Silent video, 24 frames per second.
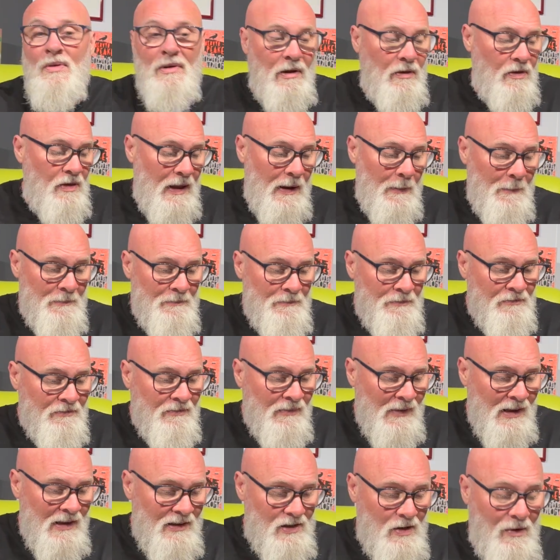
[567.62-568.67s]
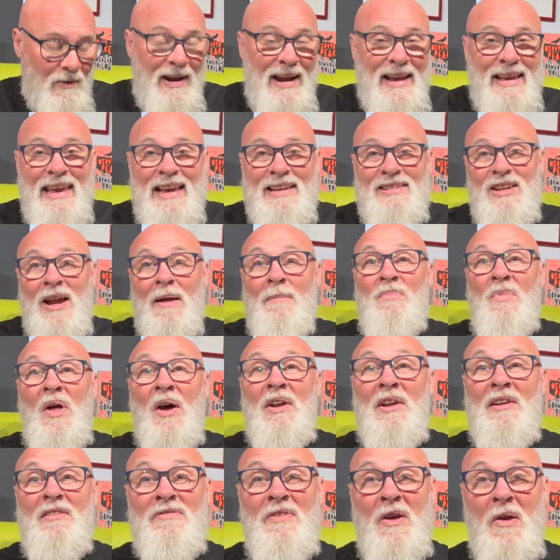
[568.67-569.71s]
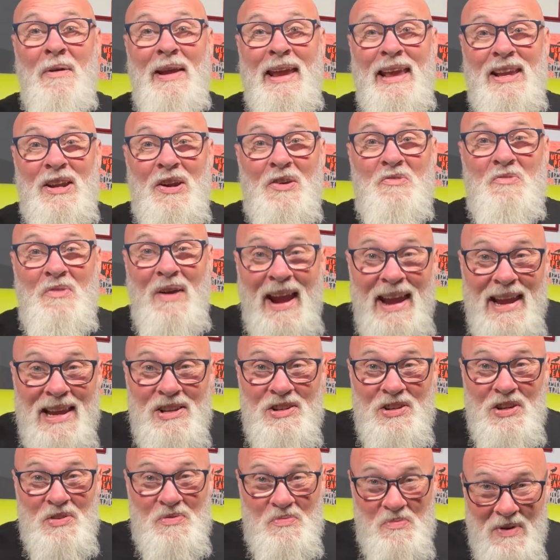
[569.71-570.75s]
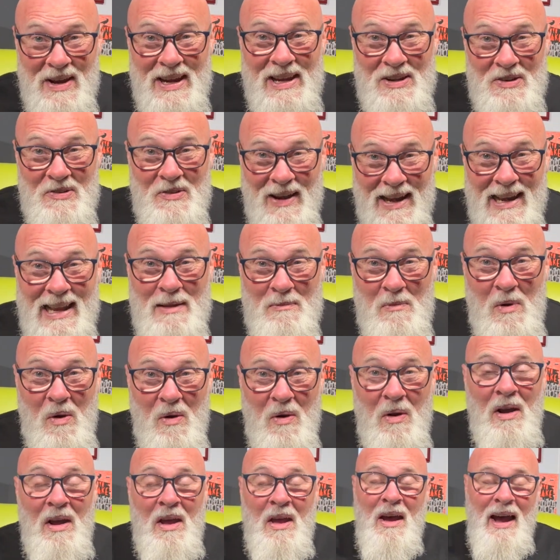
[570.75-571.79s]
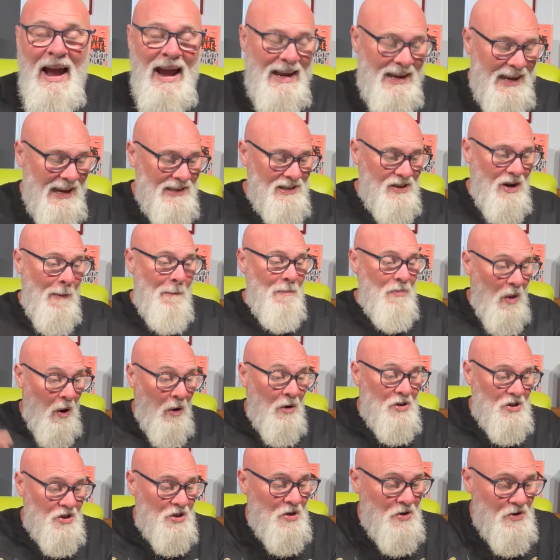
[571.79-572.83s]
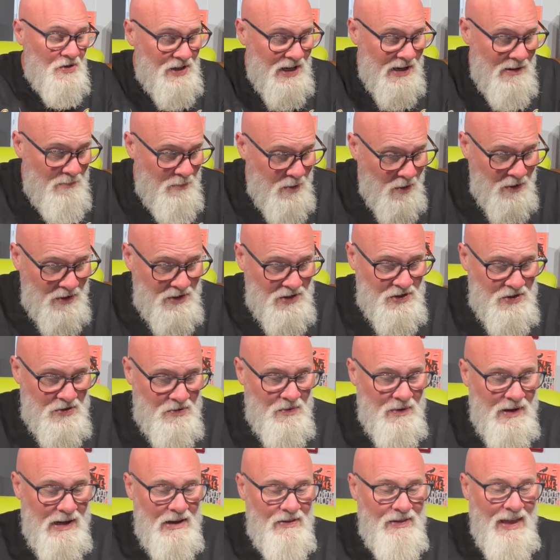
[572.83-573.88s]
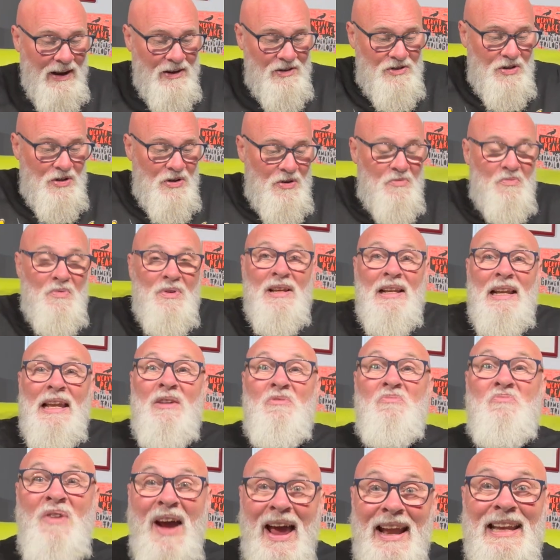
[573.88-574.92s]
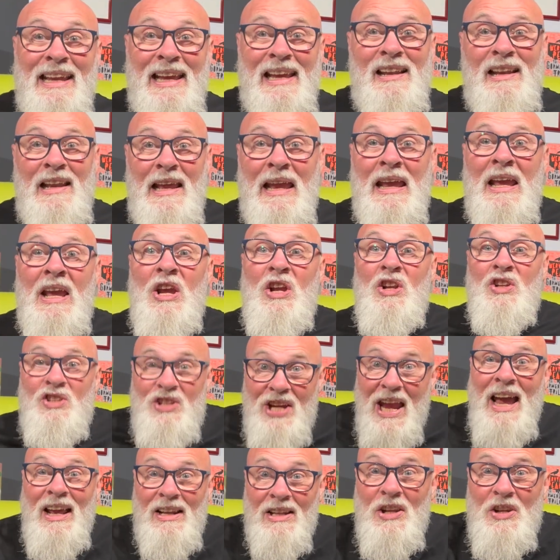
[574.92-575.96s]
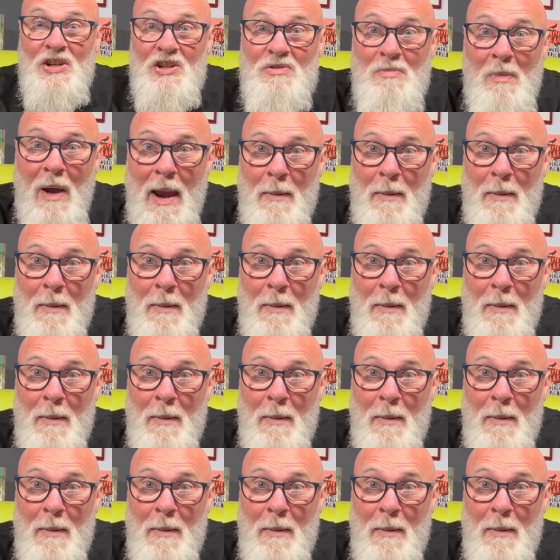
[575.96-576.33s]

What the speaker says: of thing. So I guess I'm not a very courageous reader anymore. I guess I'm not choosing books to read that do really radically challenge my